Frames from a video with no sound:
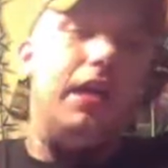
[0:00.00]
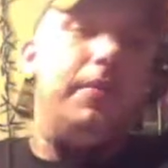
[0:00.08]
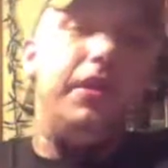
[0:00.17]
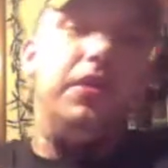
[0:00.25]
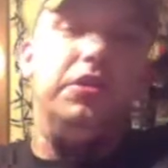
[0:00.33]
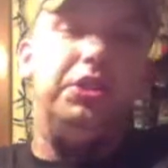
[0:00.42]
going to
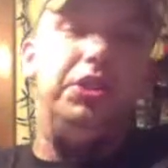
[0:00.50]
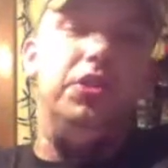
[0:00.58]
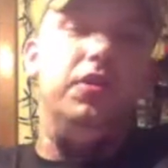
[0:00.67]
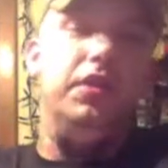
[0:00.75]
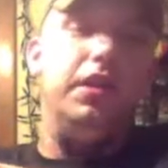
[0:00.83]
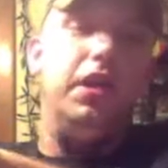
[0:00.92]
be able to
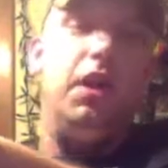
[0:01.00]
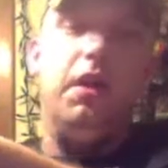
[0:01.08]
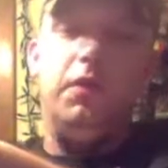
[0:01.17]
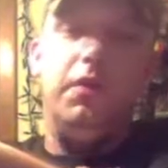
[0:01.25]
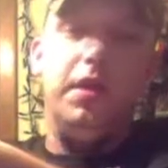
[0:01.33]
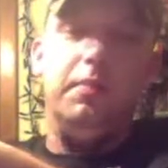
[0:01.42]
shoot,
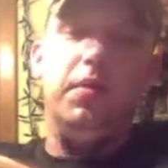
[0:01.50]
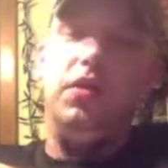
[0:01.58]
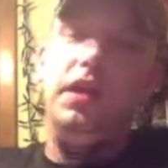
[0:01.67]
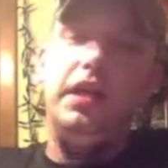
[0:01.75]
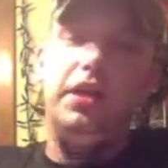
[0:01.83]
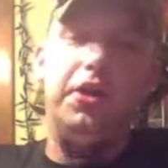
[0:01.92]
with a
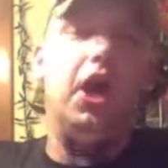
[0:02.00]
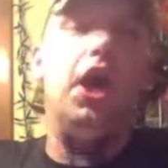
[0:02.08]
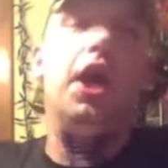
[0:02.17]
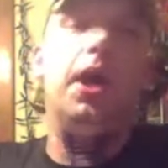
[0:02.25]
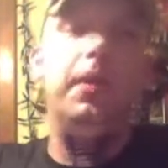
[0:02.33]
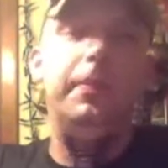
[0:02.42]
bullet in your
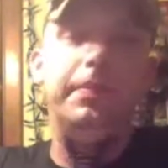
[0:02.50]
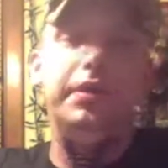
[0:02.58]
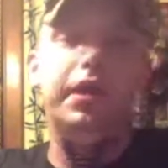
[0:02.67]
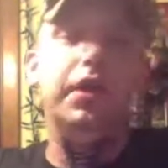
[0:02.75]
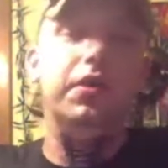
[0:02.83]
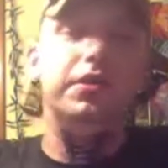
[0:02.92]
arm,
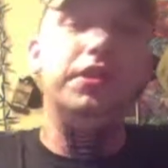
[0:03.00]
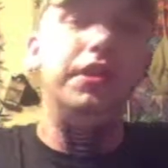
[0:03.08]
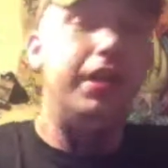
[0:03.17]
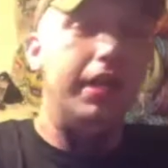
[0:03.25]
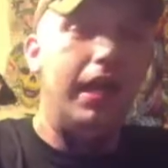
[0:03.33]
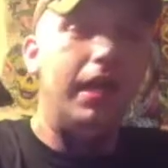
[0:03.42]
so
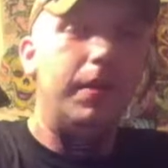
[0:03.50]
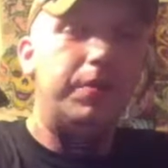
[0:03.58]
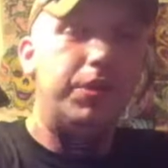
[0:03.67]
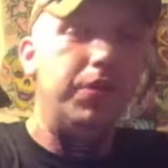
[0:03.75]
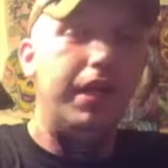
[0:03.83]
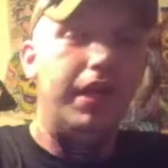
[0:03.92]
you're going to end up
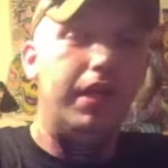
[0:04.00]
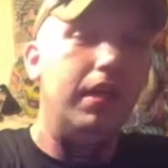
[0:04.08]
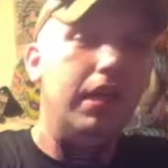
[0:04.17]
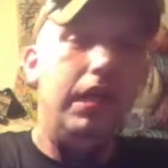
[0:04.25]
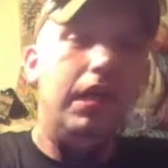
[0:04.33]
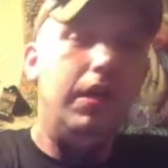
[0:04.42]
shooting
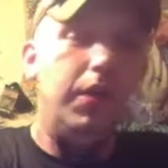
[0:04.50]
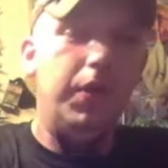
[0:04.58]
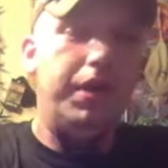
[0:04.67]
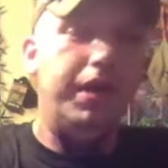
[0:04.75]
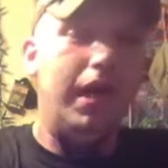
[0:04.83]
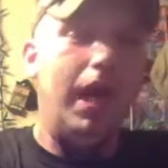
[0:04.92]

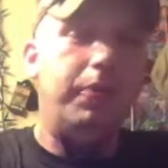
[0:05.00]
with your